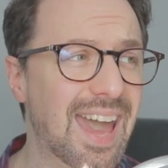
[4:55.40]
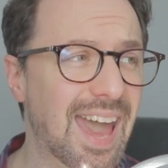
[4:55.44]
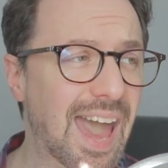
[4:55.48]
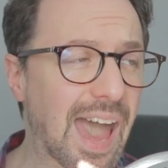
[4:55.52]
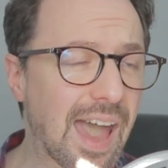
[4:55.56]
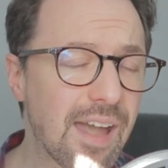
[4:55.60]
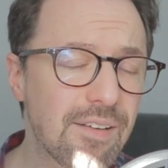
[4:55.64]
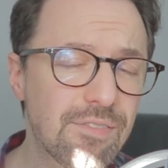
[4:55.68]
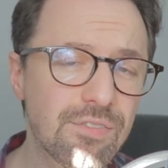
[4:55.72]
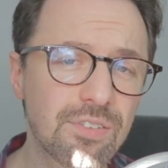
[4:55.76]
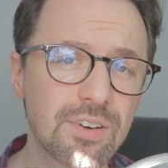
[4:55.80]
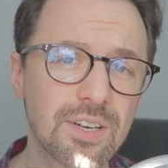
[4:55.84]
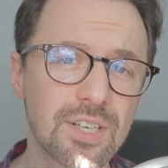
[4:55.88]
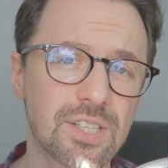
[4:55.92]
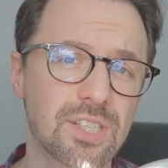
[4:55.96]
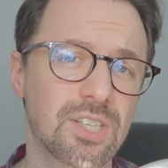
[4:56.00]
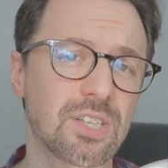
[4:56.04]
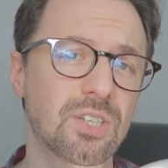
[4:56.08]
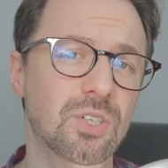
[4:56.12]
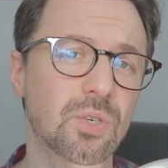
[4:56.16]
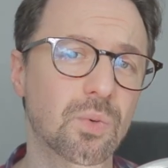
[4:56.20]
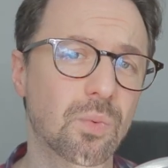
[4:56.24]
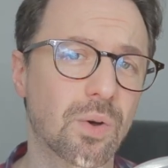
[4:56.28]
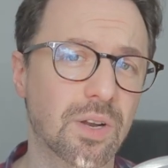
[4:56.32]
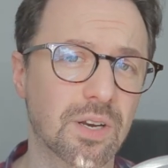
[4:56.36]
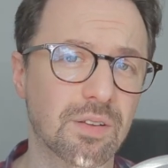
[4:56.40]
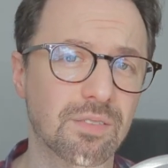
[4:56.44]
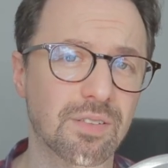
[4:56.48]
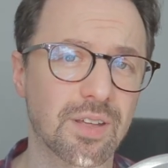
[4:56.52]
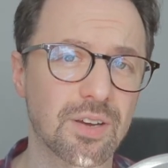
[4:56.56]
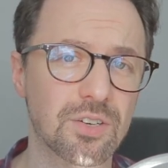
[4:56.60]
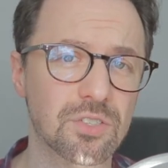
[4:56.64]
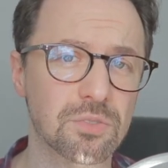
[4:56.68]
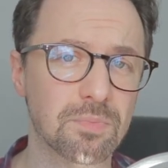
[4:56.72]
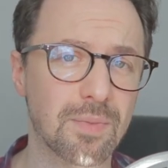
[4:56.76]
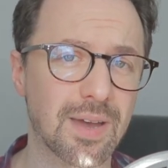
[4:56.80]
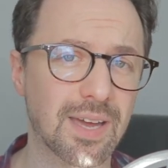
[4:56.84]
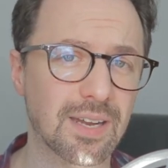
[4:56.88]
every single one of
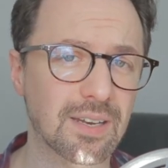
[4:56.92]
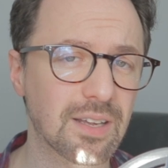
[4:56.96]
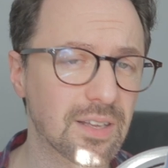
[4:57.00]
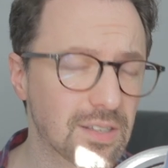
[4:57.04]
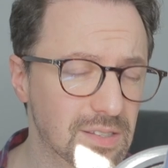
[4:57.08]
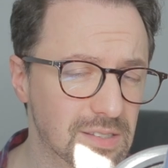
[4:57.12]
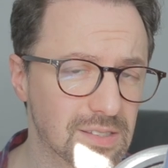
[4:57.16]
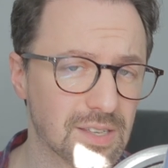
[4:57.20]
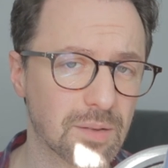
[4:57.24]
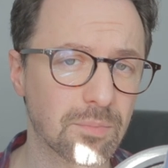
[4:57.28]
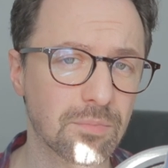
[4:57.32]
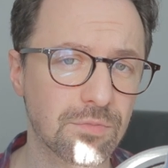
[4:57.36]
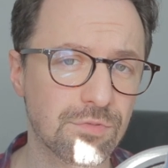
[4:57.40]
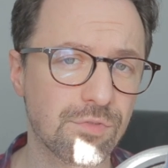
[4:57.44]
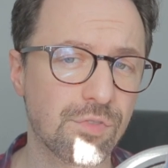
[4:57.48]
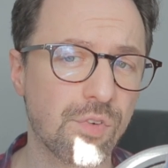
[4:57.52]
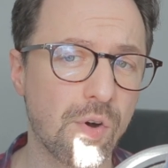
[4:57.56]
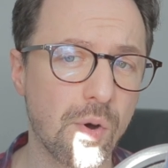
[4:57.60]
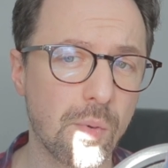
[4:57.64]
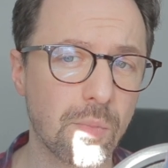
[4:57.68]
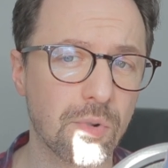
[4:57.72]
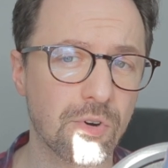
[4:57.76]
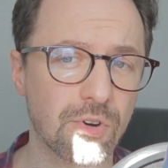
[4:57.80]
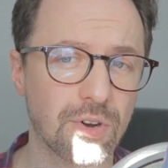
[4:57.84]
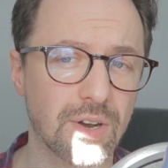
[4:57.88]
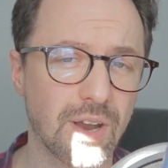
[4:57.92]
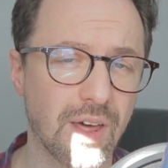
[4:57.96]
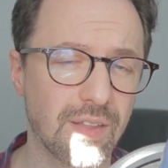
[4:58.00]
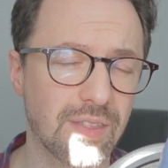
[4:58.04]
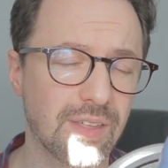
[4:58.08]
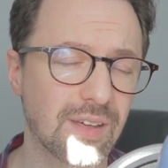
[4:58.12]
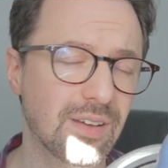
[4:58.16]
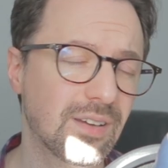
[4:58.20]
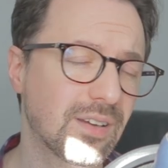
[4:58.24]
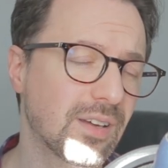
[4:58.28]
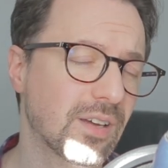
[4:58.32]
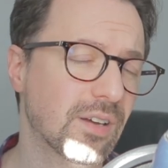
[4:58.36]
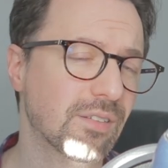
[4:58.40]
those men in some form or
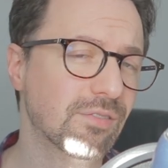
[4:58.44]
another